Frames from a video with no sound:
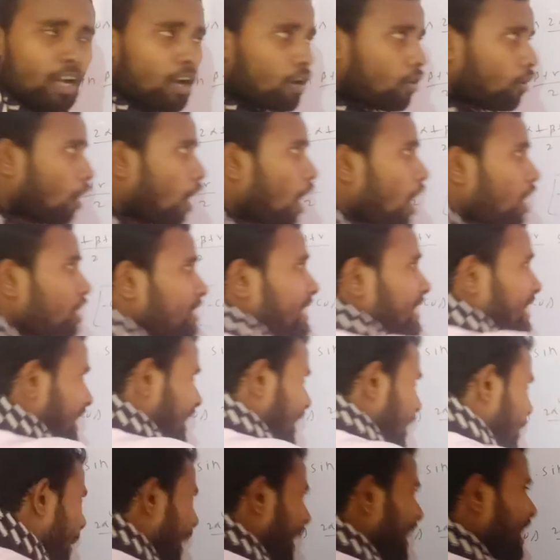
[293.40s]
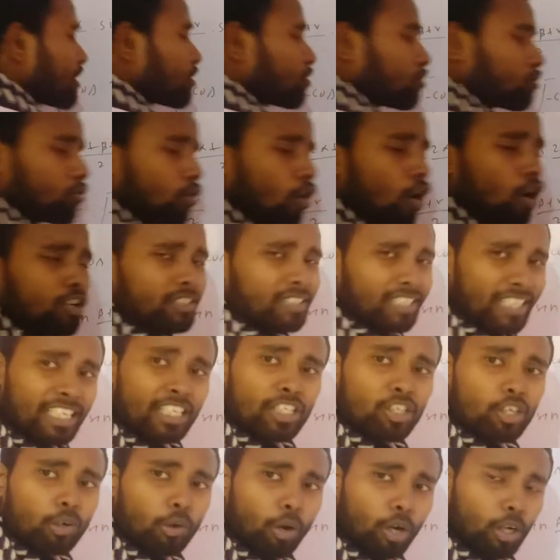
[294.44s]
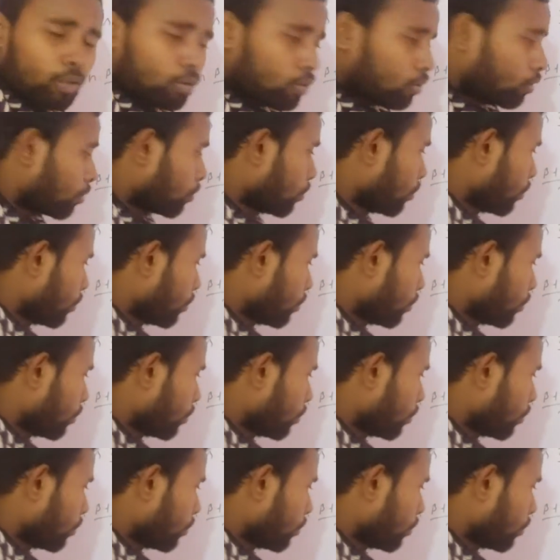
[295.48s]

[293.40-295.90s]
Cos c minus cos d is equal to